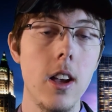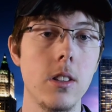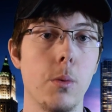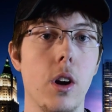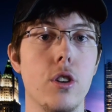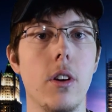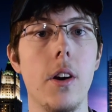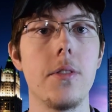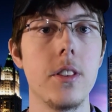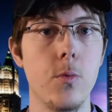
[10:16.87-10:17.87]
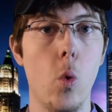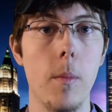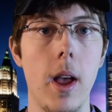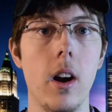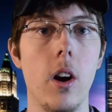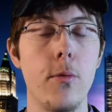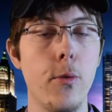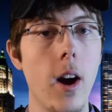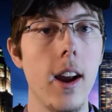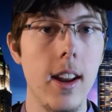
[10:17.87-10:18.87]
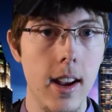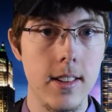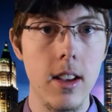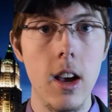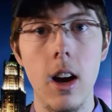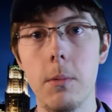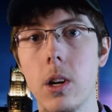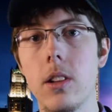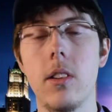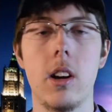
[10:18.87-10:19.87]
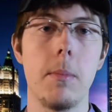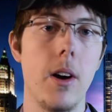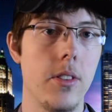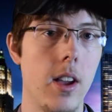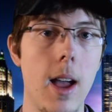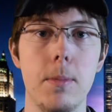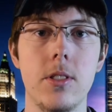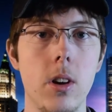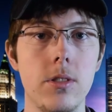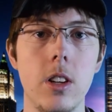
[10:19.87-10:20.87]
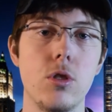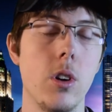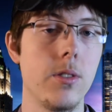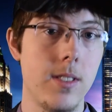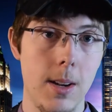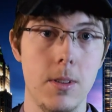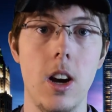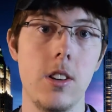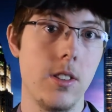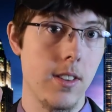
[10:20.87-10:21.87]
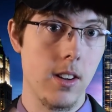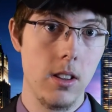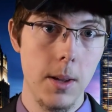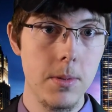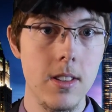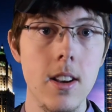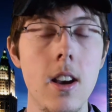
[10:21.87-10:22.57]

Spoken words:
So we're going to try out this format. On Fridays, I'm going to talk about the episodes, intros, team tages, and clips.